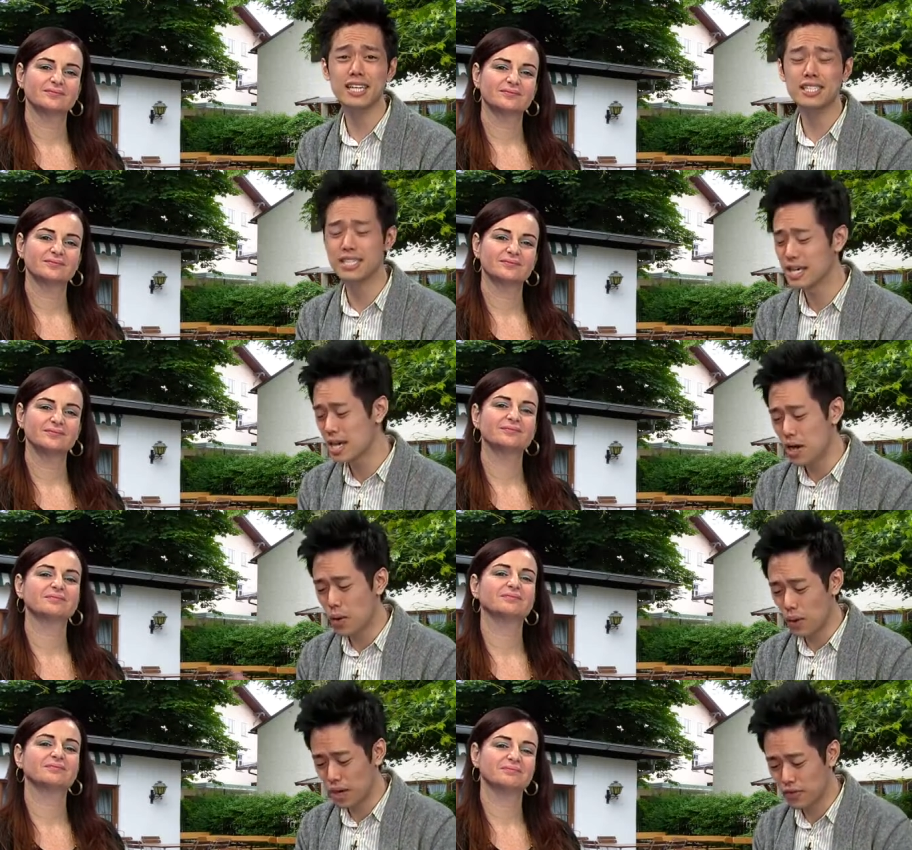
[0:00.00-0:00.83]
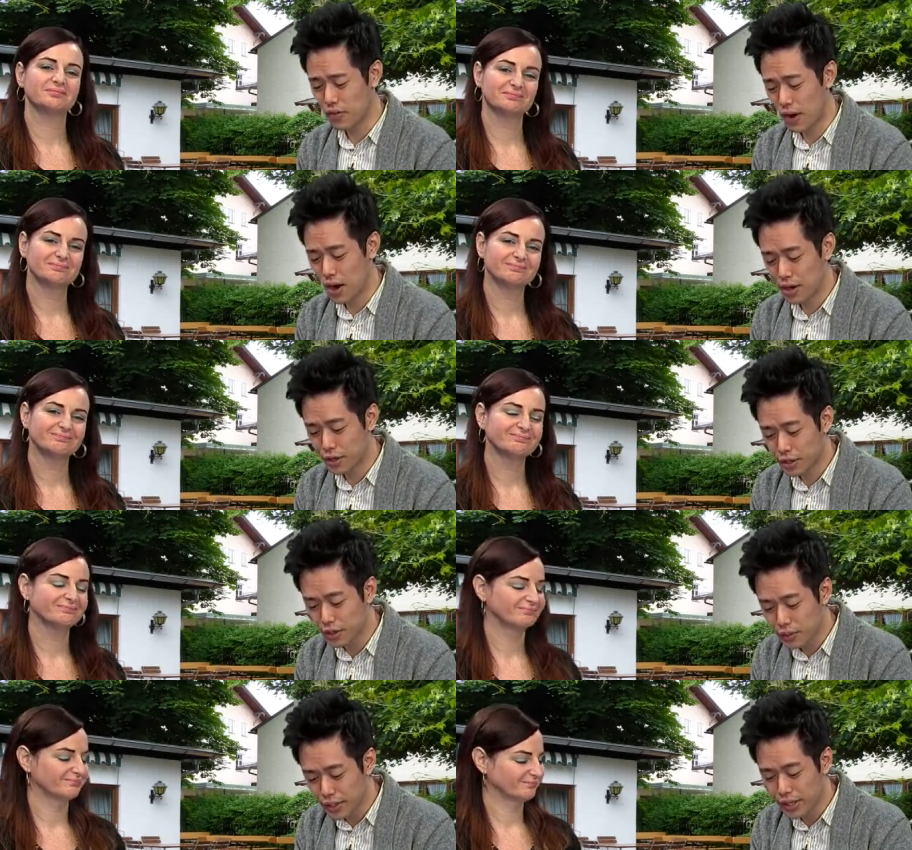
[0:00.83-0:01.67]
Speaker 1: it? Well, for our
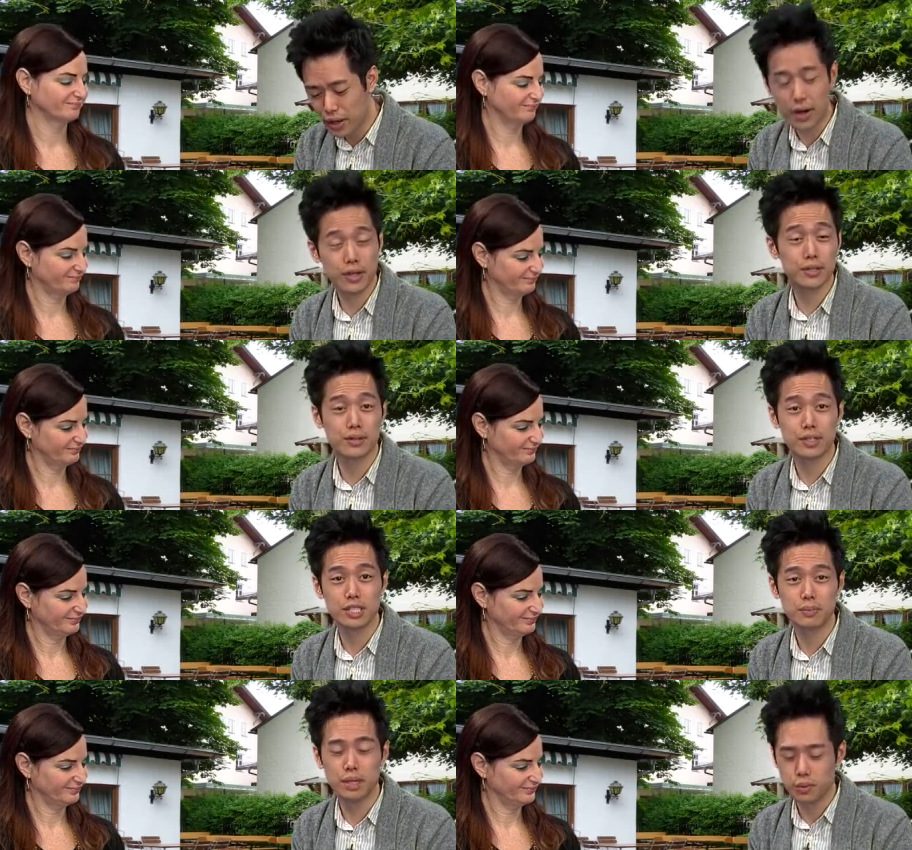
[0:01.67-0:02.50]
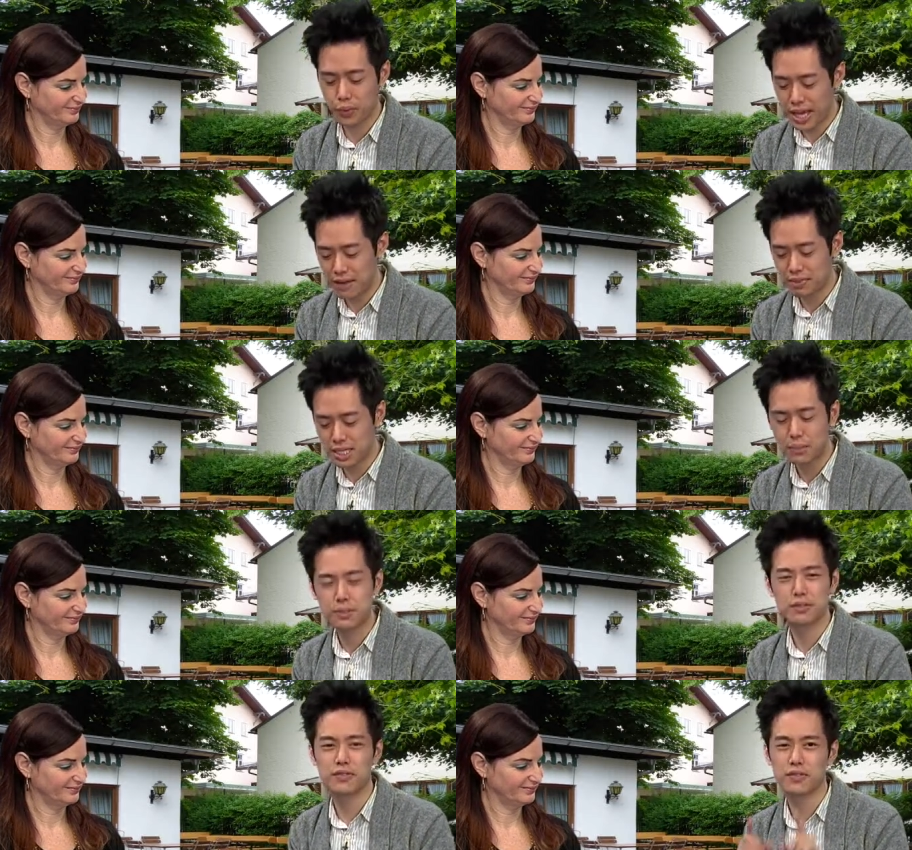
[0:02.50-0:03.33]
career article this month, we have
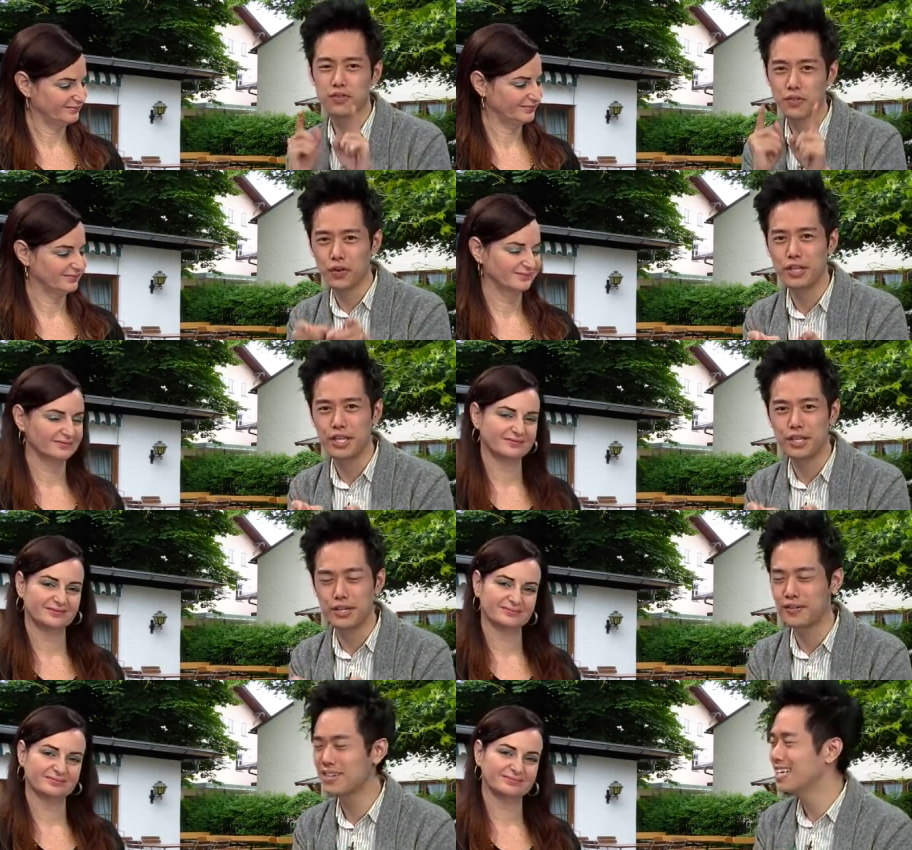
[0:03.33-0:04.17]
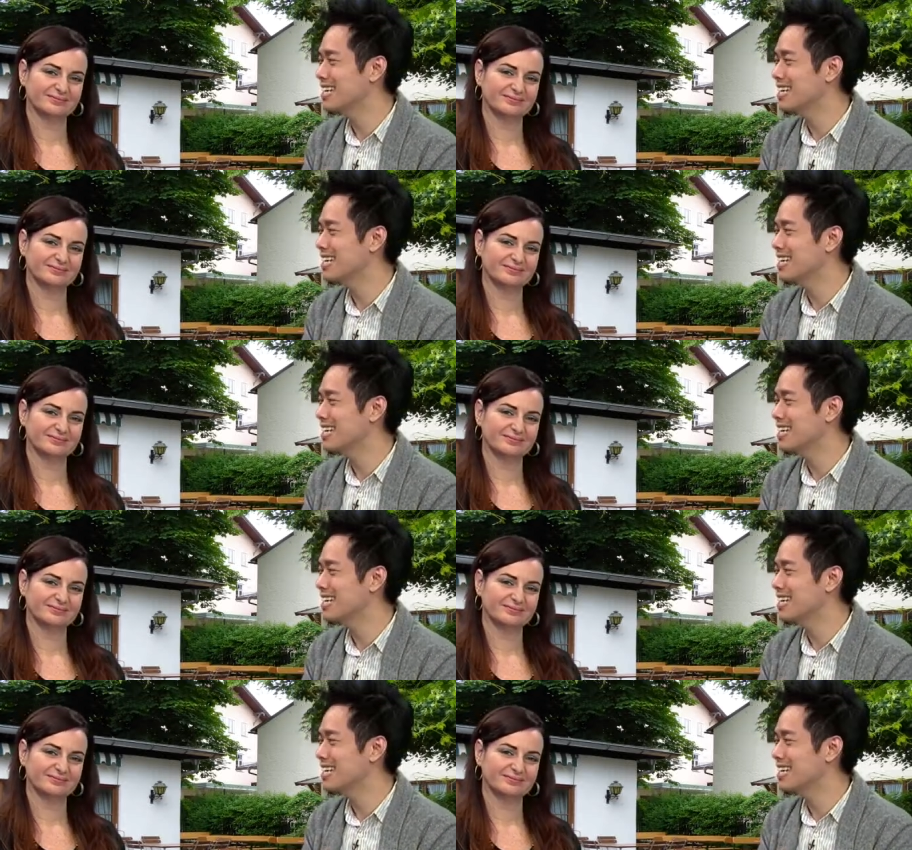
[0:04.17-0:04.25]
tips for you.